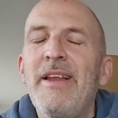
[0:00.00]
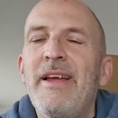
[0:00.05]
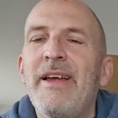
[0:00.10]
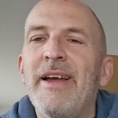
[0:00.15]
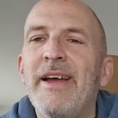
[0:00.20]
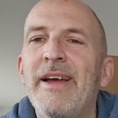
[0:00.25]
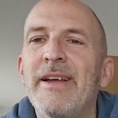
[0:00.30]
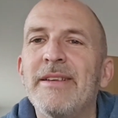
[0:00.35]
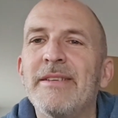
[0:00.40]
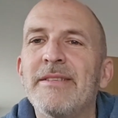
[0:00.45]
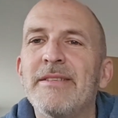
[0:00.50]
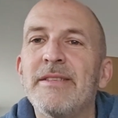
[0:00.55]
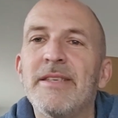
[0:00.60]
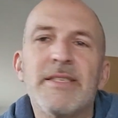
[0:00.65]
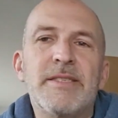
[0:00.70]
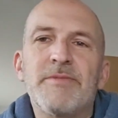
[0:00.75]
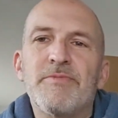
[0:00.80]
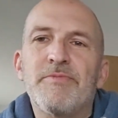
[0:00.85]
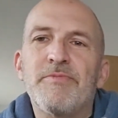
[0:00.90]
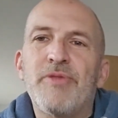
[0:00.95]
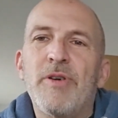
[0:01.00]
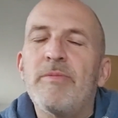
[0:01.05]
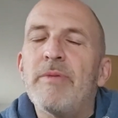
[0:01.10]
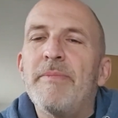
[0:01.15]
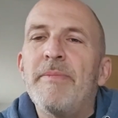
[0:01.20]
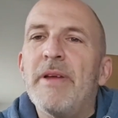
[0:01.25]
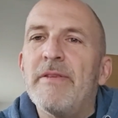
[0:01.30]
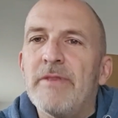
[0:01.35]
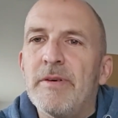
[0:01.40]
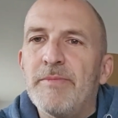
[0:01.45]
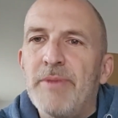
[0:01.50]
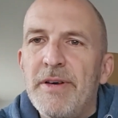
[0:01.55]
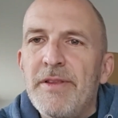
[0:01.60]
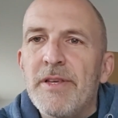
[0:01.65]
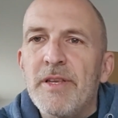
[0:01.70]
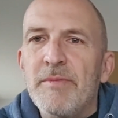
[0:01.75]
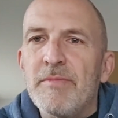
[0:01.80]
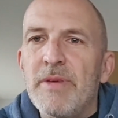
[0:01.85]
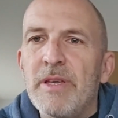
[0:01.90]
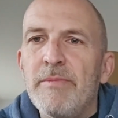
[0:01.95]
And this problem never
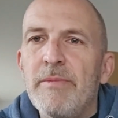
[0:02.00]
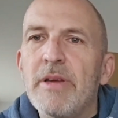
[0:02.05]
bothered me